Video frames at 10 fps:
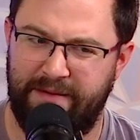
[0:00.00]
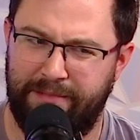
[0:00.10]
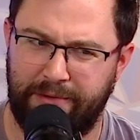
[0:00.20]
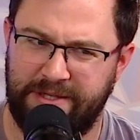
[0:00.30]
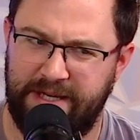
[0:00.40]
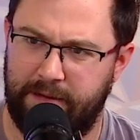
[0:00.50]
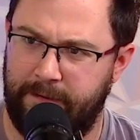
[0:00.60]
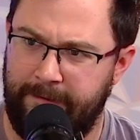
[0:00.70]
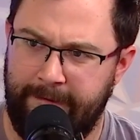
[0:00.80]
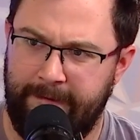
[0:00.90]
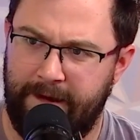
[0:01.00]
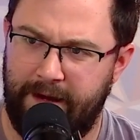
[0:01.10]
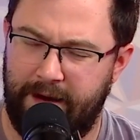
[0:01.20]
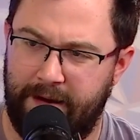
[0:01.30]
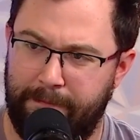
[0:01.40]
Borsier.
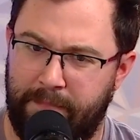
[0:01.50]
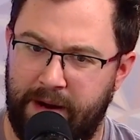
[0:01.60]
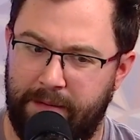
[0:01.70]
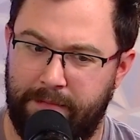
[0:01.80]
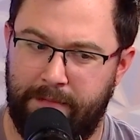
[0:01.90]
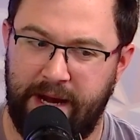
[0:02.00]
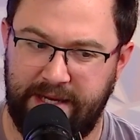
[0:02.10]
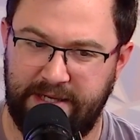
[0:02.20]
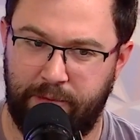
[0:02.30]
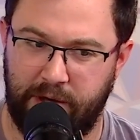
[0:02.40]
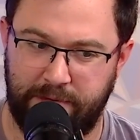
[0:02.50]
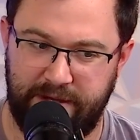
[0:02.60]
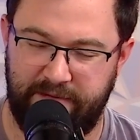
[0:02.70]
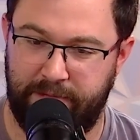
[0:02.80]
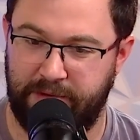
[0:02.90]
Mikey's worked with
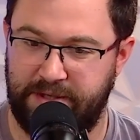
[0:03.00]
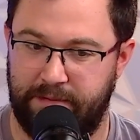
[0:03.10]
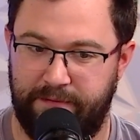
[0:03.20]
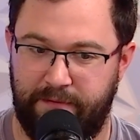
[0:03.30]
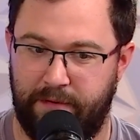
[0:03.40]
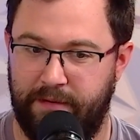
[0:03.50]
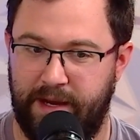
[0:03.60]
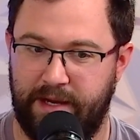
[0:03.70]
Evan Borsier before in like